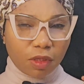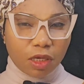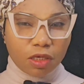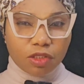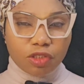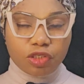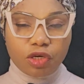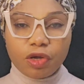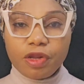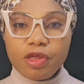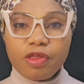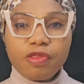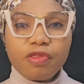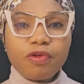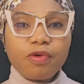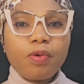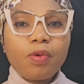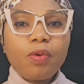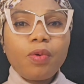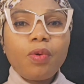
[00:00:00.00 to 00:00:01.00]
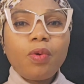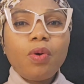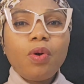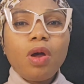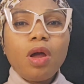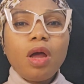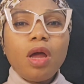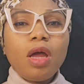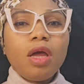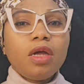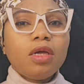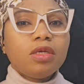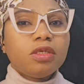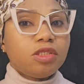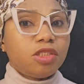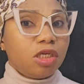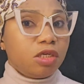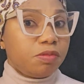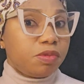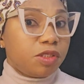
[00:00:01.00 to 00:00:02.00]
Journeying through
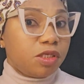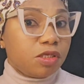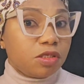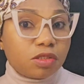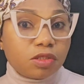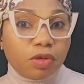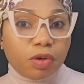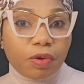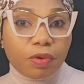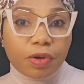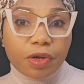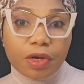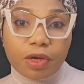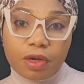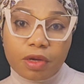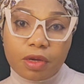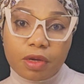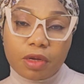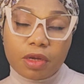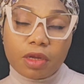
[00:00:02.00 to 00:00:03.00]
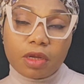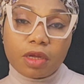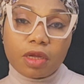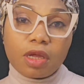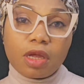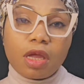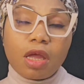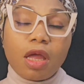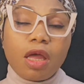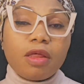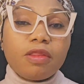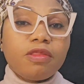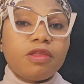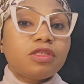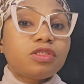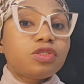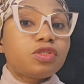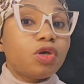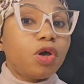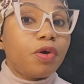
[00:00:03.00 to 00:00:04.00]
James's story, the
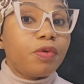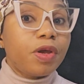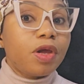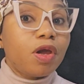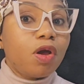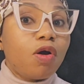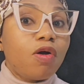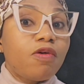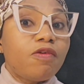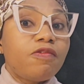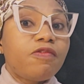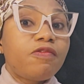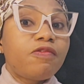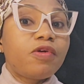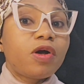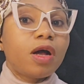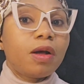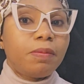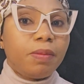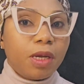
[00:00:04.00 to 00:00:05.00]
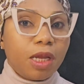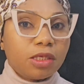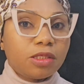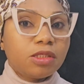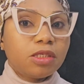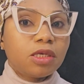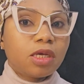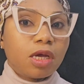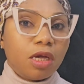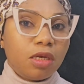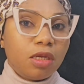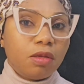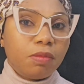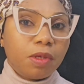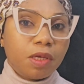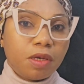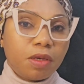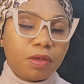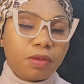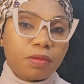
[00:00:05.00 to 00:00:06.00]
story of
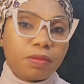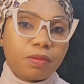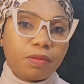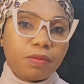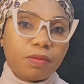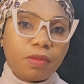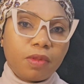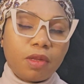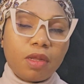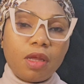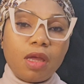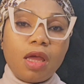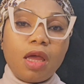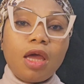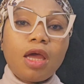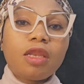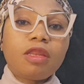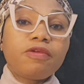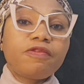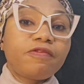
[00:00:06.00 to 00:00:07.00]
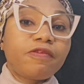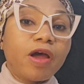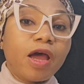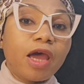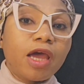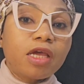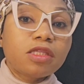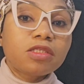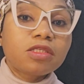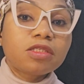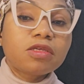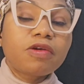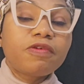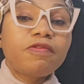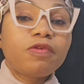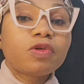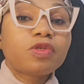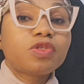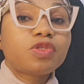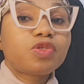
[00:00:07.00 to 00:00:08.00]
aplasticanaemiaa and the fight
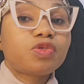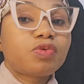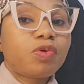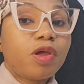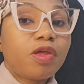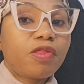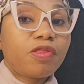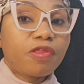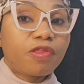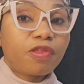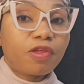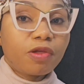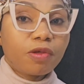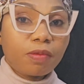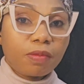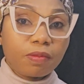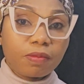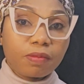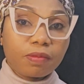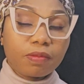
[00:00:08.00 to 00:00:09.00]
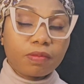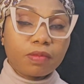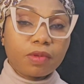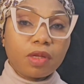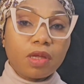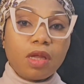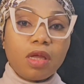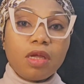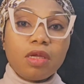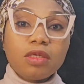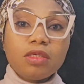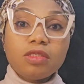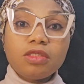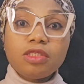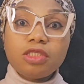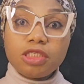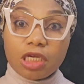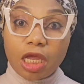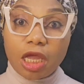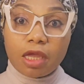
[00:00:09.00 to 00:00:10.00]
for strength.
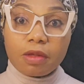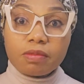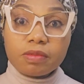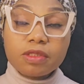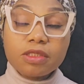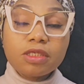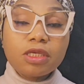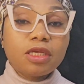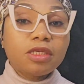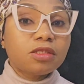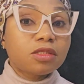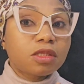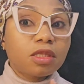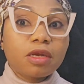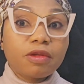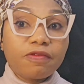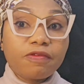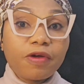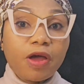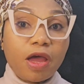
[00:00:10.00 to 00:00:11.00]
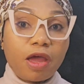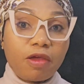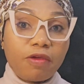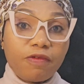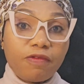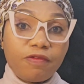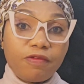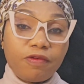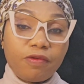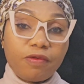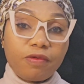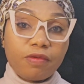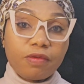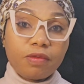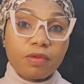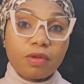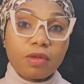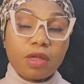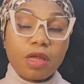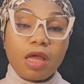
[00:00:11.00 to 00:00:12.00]
James is 35,
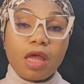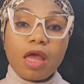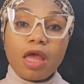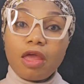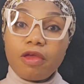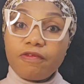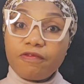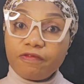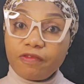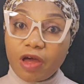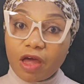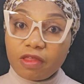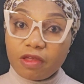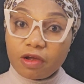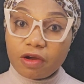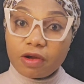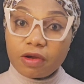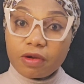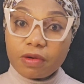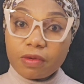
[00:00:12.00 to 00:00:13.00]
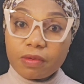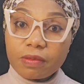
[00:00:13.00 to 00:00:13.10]
a father